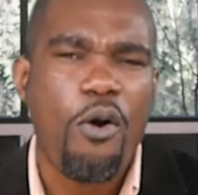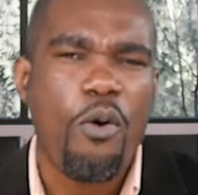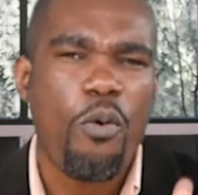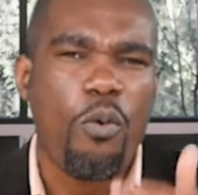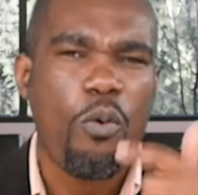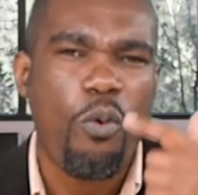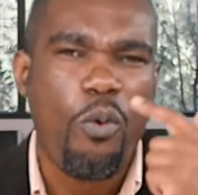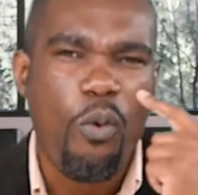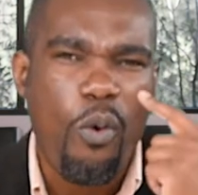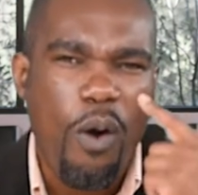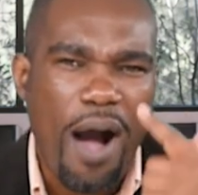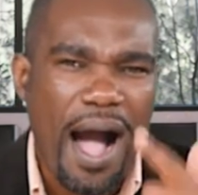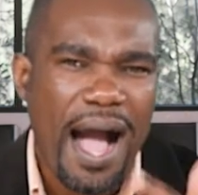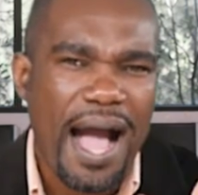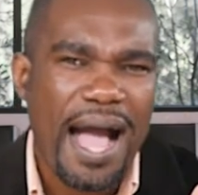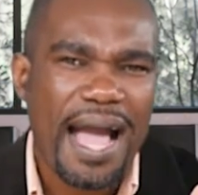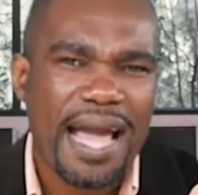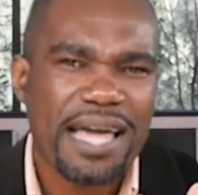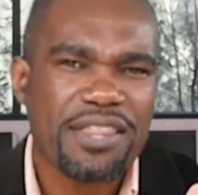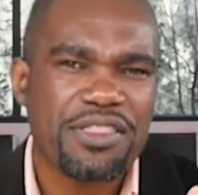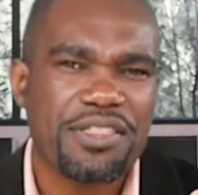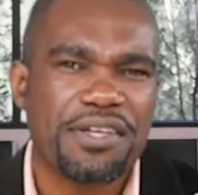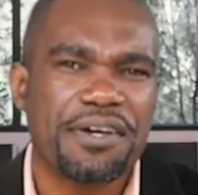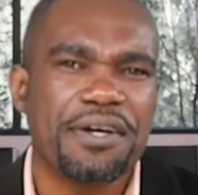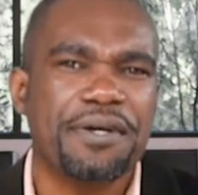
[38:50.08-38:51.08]

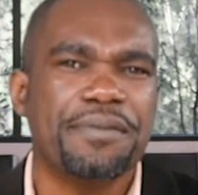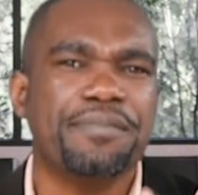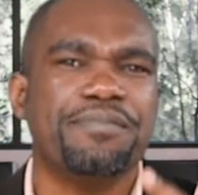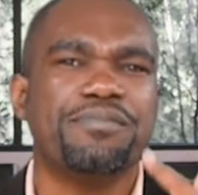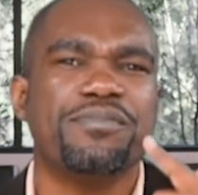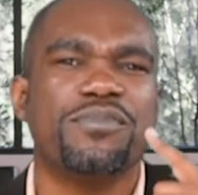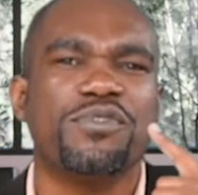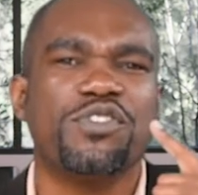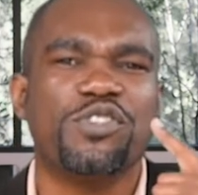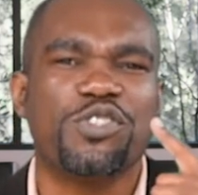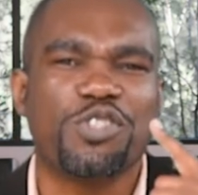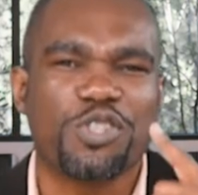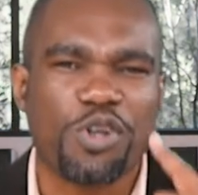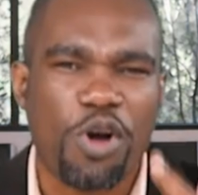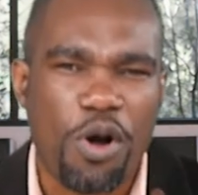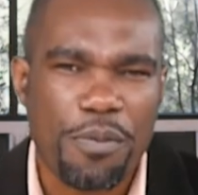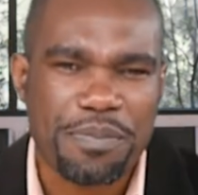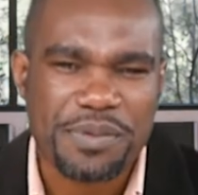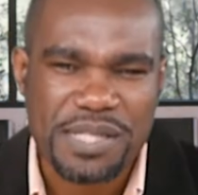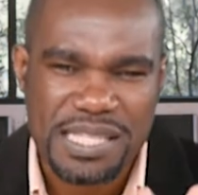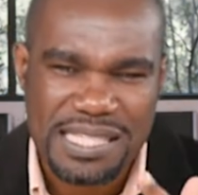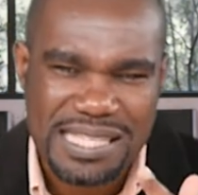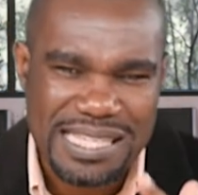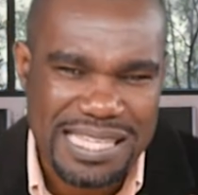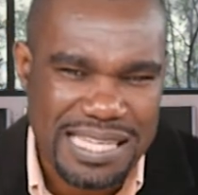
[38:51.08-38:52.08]
Why the
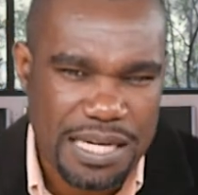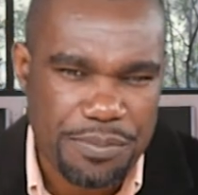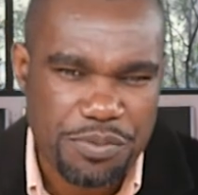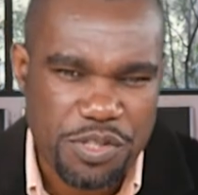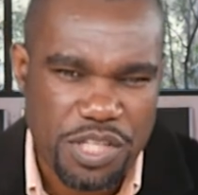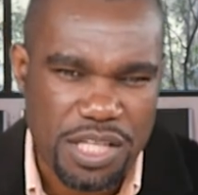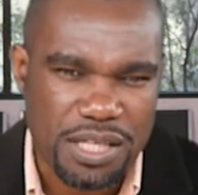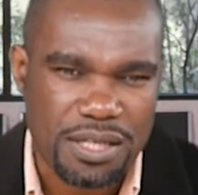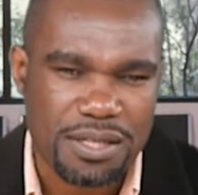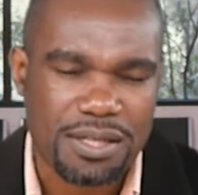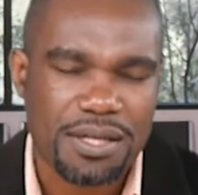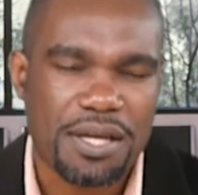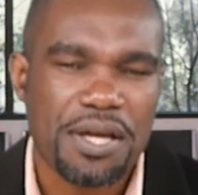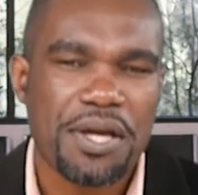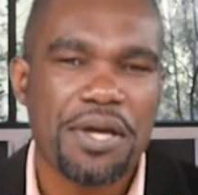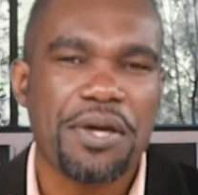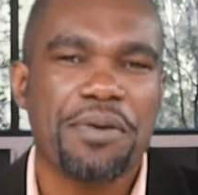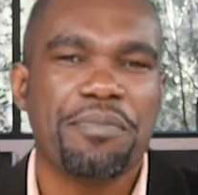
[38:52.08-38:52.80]
job description?